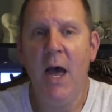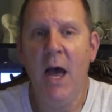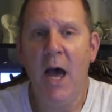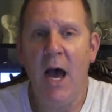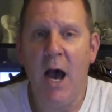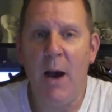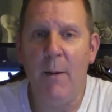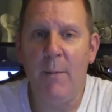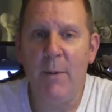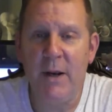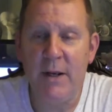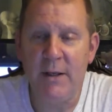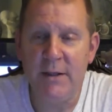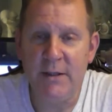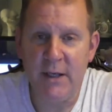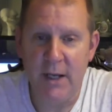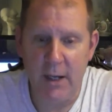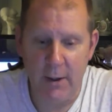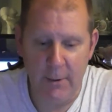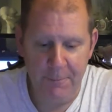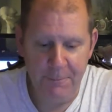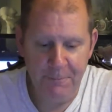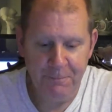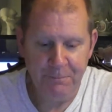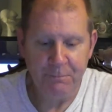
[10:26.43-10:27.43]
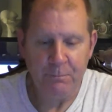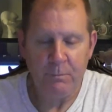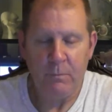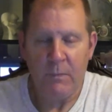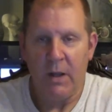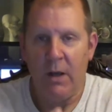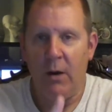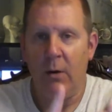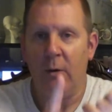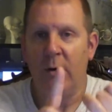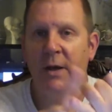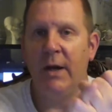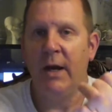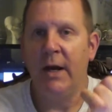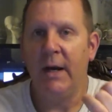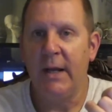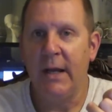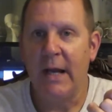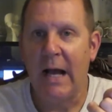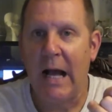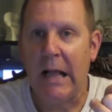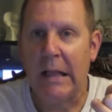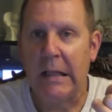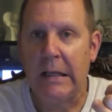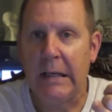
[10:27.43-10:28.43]
I mean, you know you know, Kenny
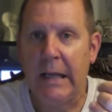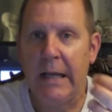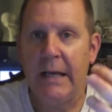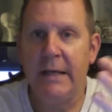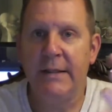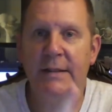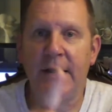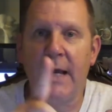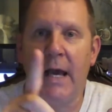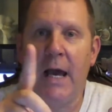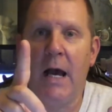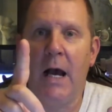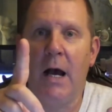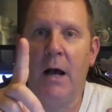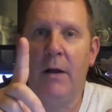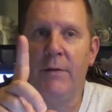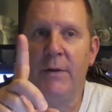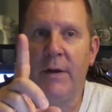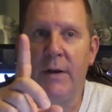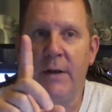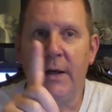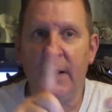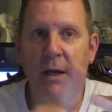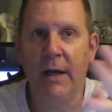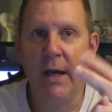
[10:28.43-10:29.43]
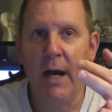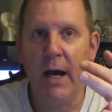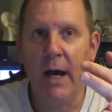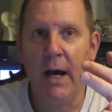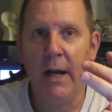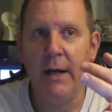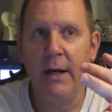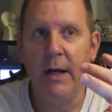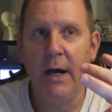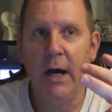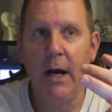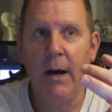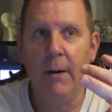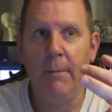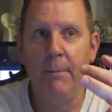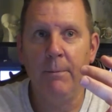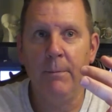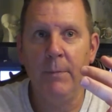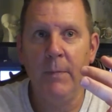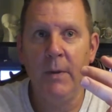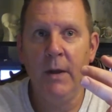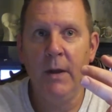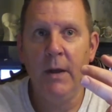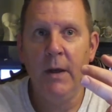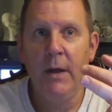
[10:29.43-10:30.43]
Golladay's out. Then you got, um,
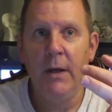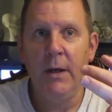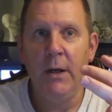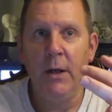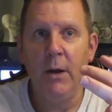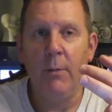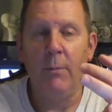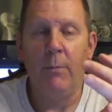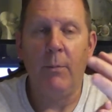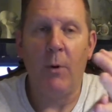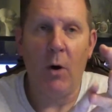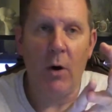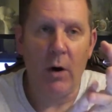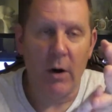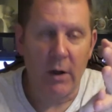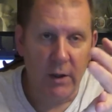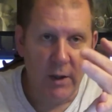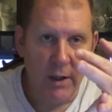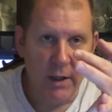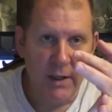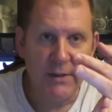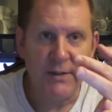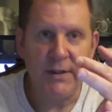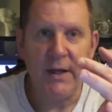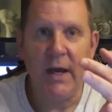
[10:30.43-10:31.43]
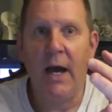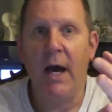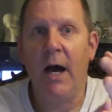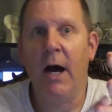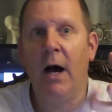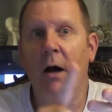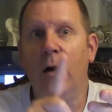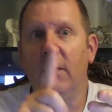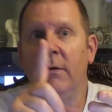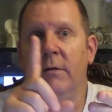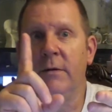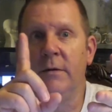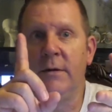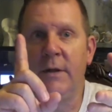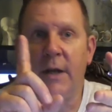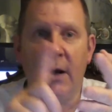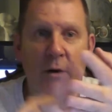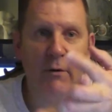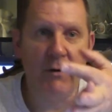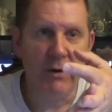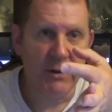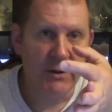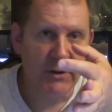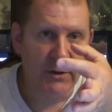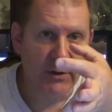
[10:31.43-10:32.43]
you know, Barkley's out.
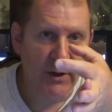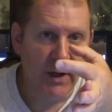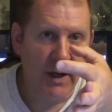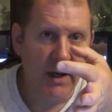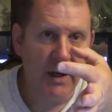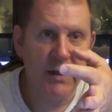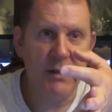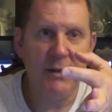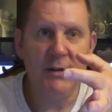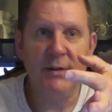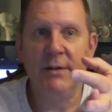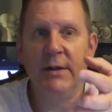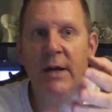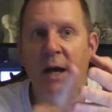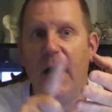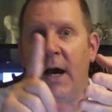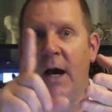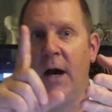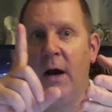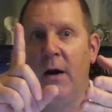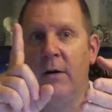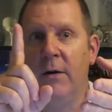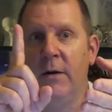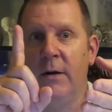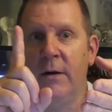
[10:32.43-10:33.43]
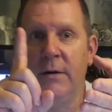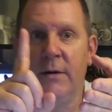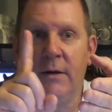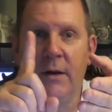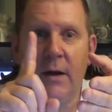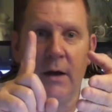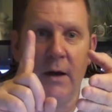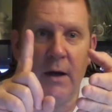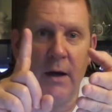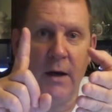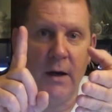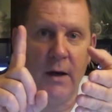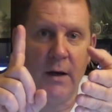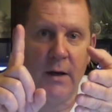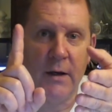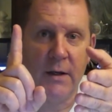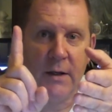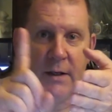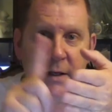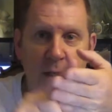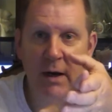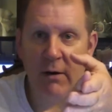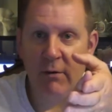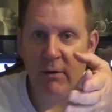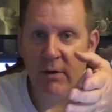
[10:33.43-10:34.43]
Darius Slayton's out. Uh,
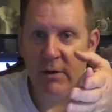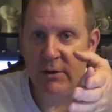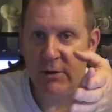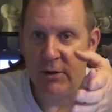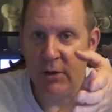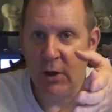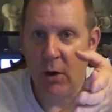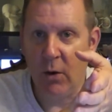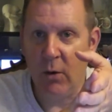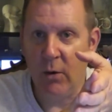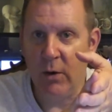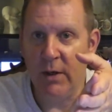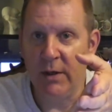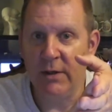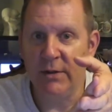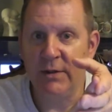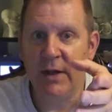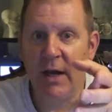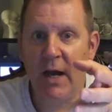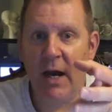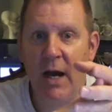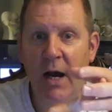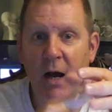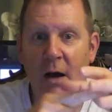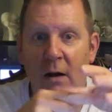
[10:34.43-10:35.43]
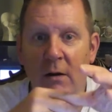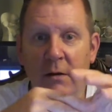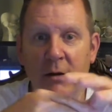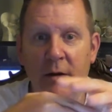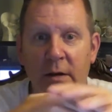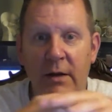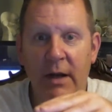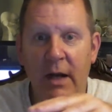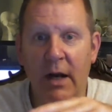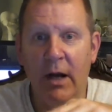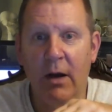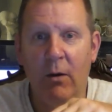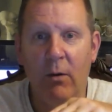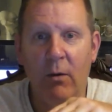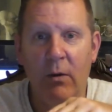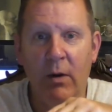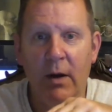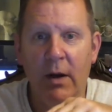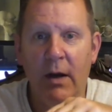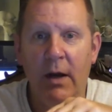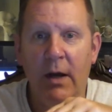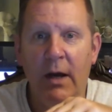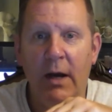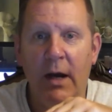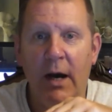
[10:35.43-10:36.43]
Kadarius Toney's out. You know,
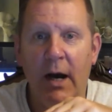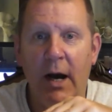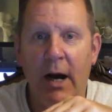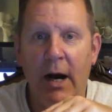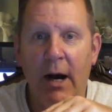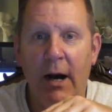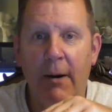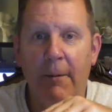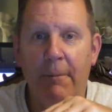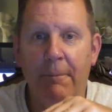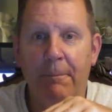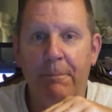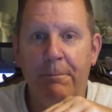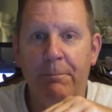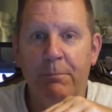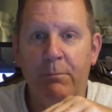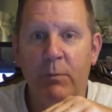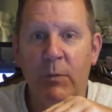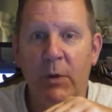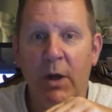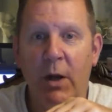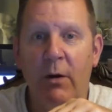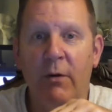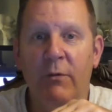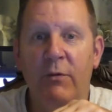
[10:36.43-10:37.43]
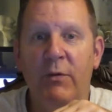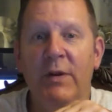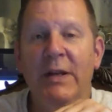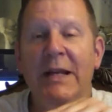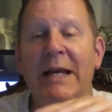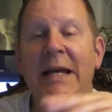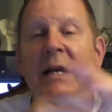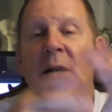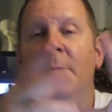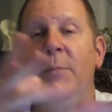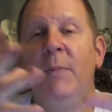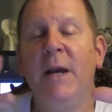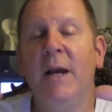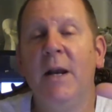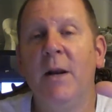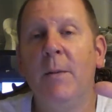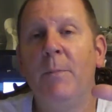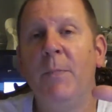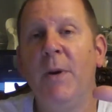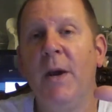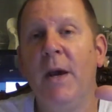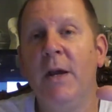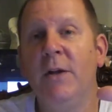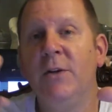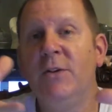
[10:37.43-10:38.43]
um, you know, if you need to be in a
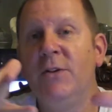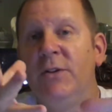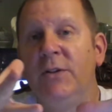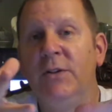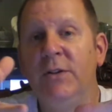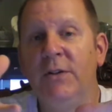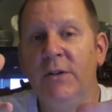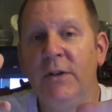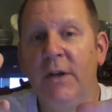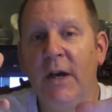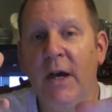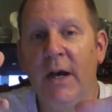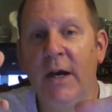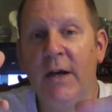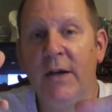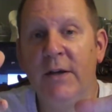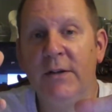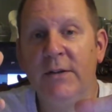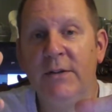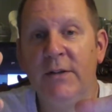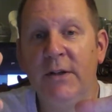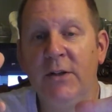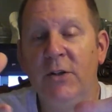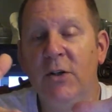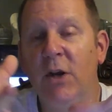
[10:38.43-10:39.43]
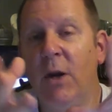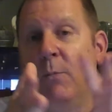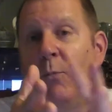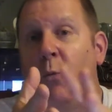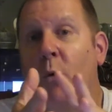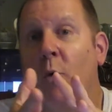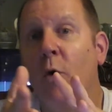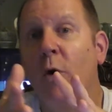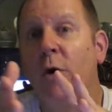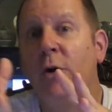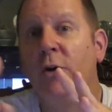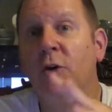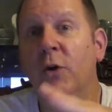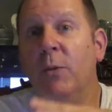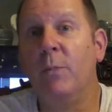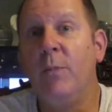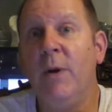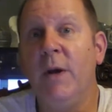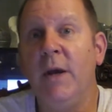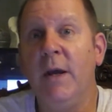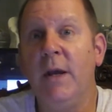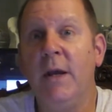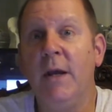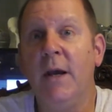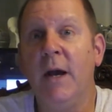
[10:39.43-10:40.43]
pinch, uh, C.J. Board could
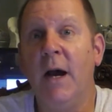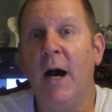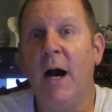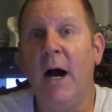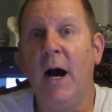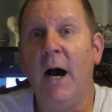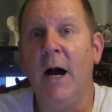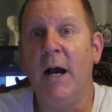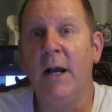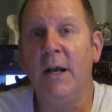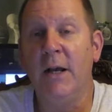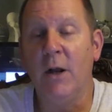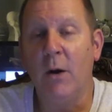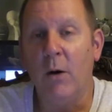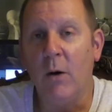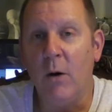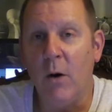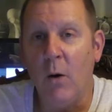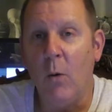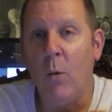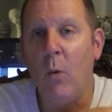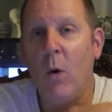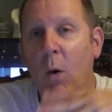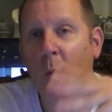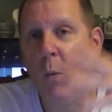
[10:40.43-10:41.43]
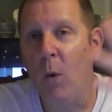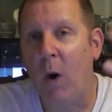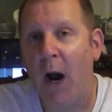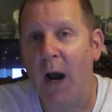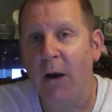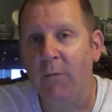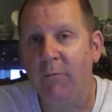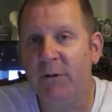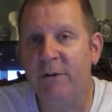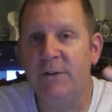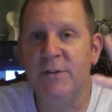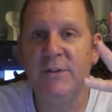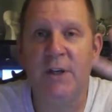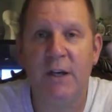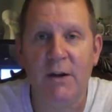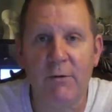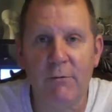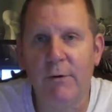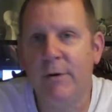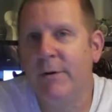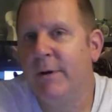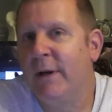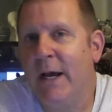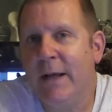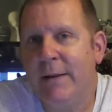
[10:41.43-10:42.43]
be, uh, you know, a, a, wide
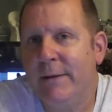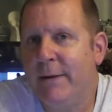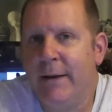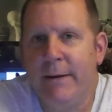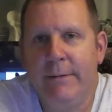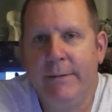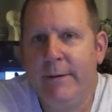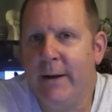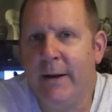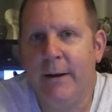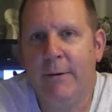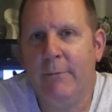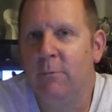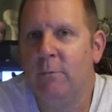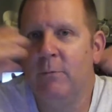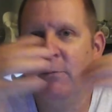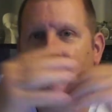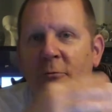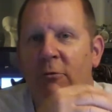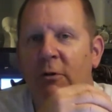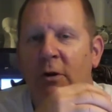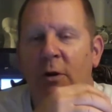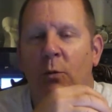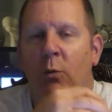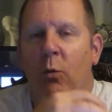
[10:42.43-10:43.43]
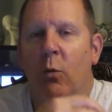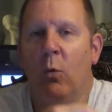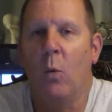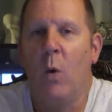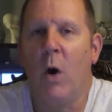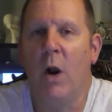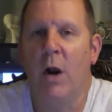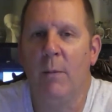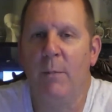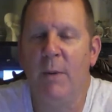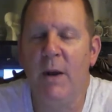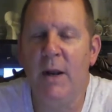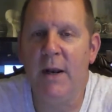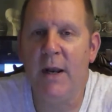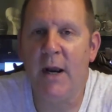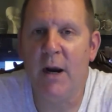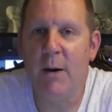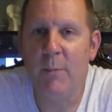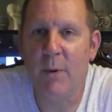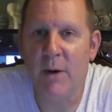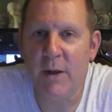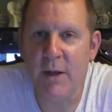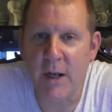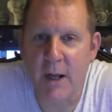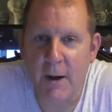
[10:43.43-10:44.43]
receiver. Not that you know really would want him in there,
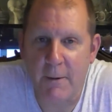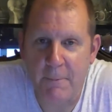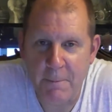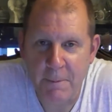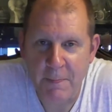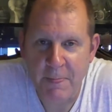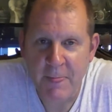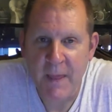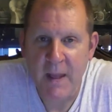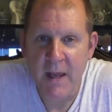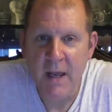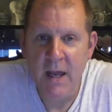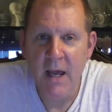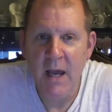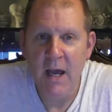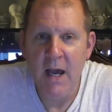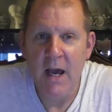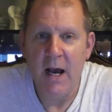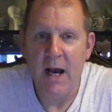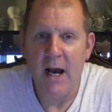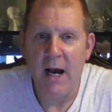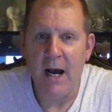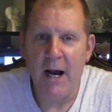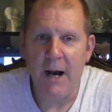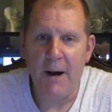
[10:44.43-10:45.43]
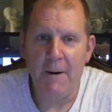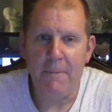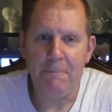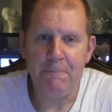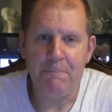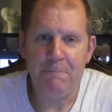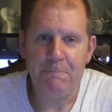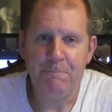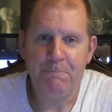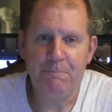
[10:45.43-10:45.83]
but you know, um,